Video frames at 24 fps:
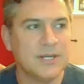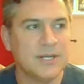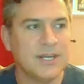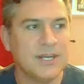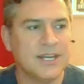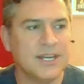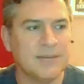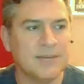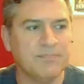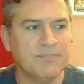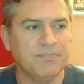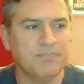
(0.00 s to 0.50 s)

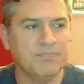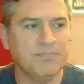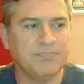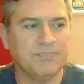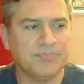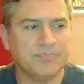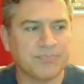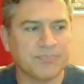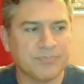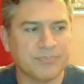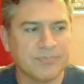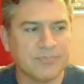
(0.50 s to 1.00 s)

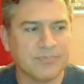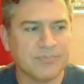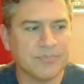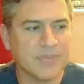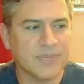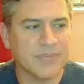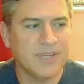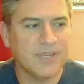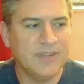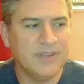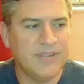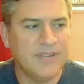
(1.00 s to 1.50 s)
um,
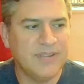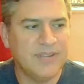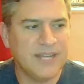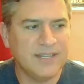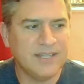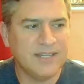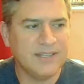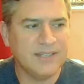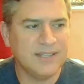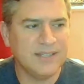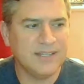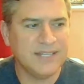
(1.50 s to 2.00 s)

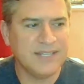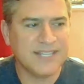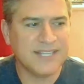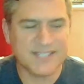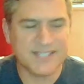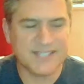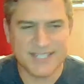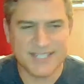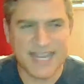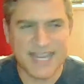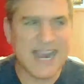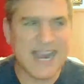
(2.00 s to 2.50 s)
that
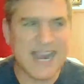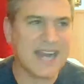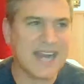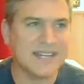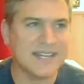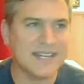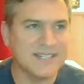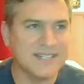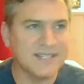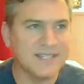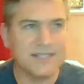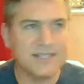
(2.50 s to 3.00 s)
gets
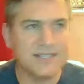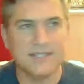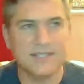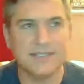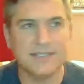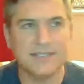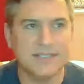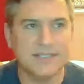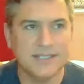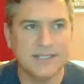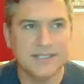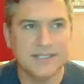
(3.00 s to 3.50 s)
attacked.
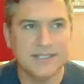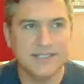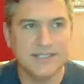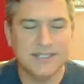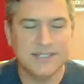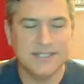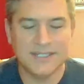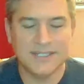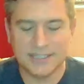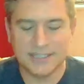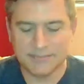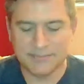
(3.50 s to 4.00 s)

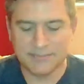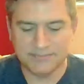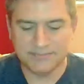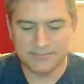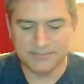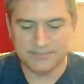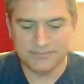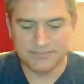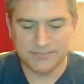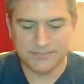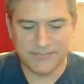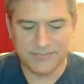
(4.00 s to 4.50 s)

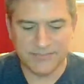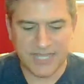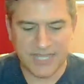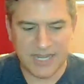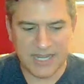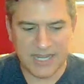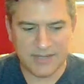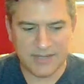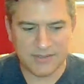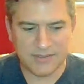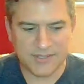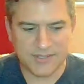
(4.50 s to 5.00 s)
Um,
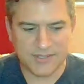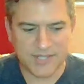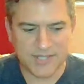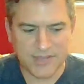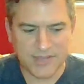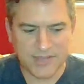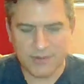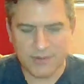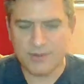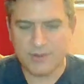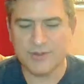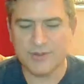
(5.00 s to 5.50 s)
and
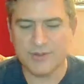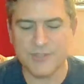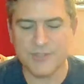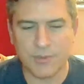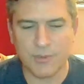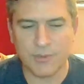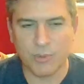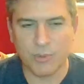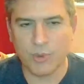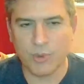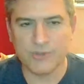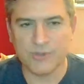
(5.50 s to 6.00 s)
Southerners
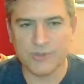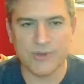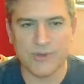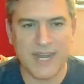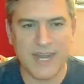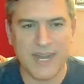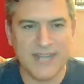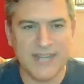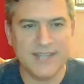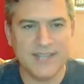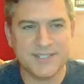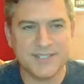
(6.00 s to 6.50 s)
are
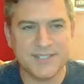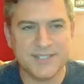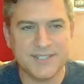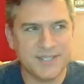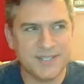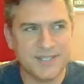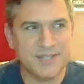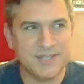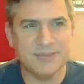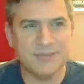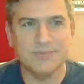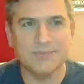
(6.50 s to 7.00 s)
portrayed
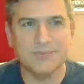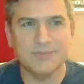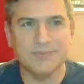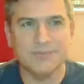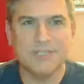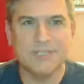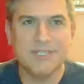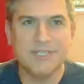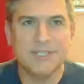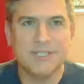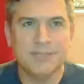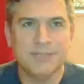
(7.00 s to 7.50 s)
as,
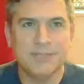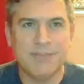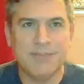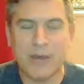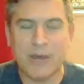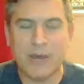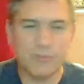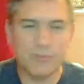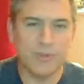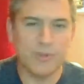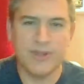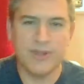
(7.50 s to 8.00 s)

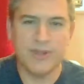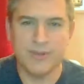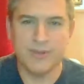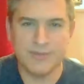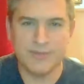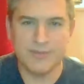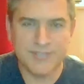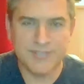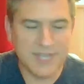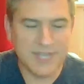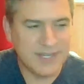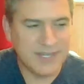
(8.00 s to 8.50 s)
mouth
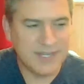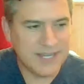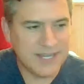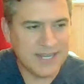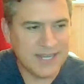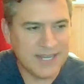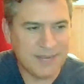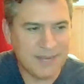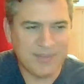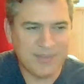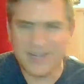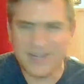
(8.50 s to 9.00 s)
breathers. And
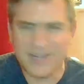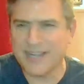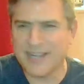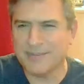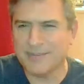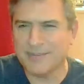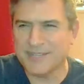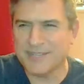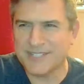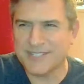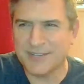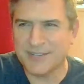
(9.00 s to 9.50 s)
I'm thinking
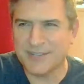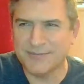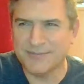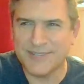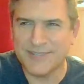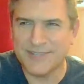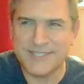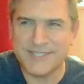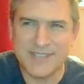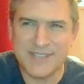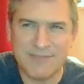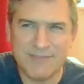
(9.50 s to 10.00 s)
to myself,
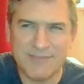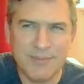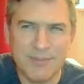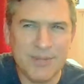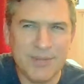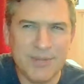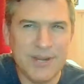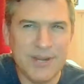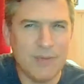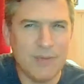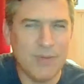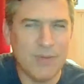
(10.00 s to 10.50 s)
is
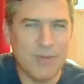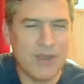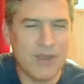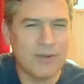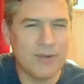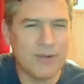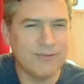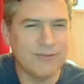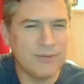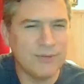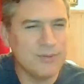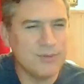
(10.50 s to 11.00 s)
everybody
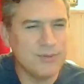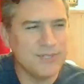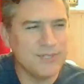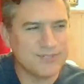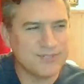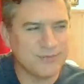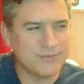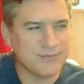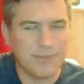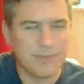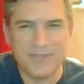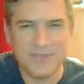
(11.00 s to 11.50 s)
aware of who
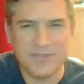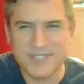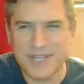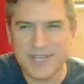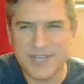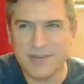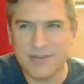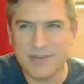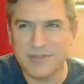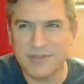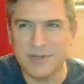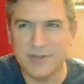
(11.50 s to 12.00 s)
is from the
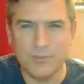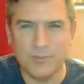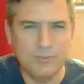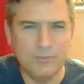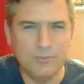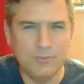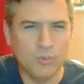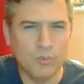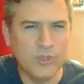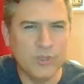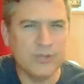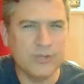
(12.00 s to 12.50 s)
South?
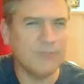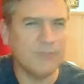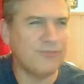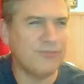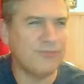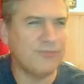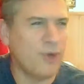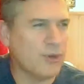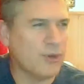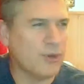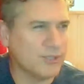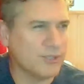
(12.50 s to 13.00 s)
William
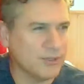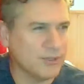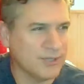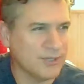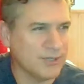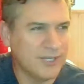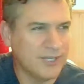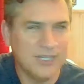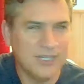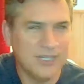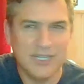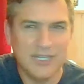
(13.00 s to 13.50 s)

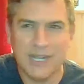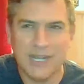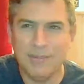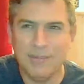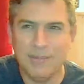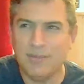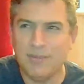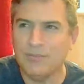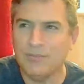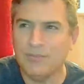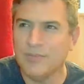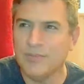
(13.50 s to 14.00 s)
Faulkner. I
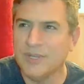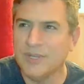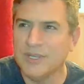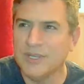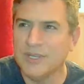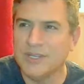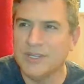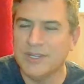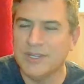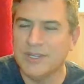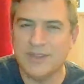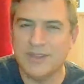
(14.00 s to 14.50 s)
mean,
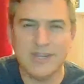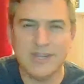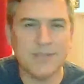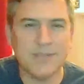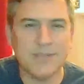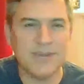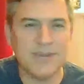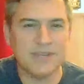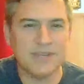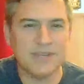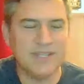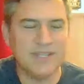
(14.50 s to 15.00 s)
think
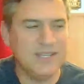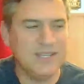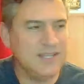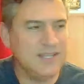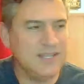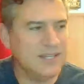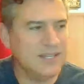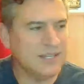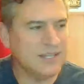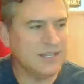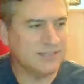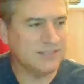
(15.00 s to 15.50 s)
about
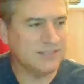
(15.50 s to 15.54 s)
the